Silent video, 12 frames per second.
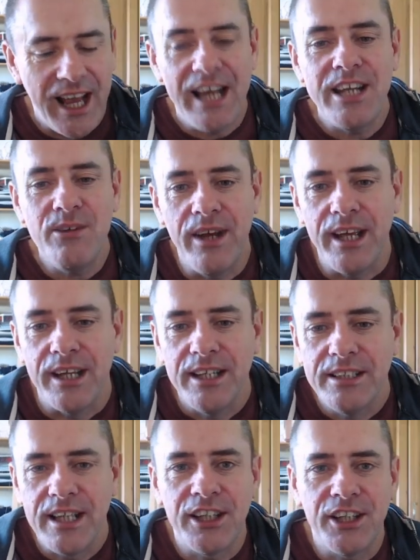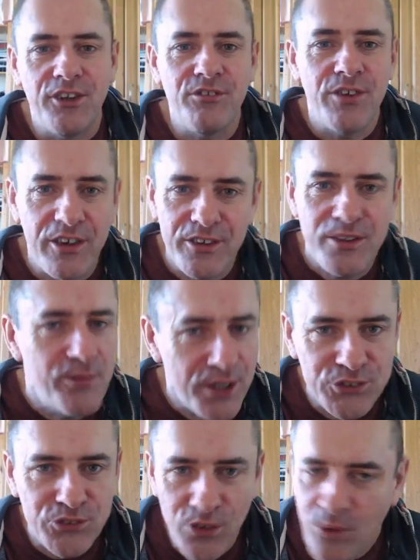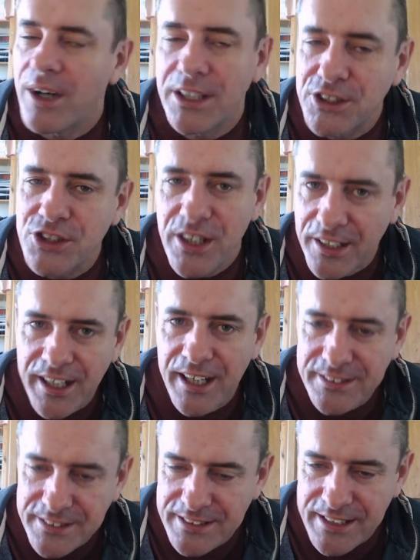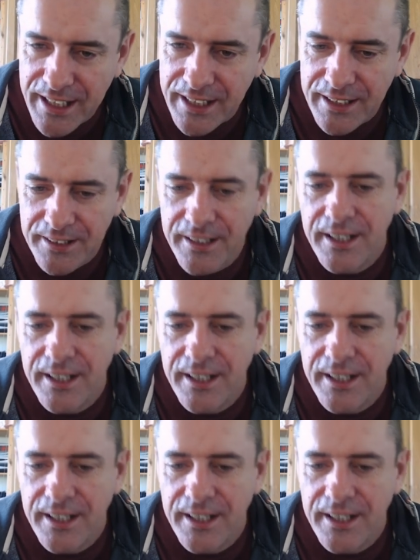Anyway, thank you very much for watching again today,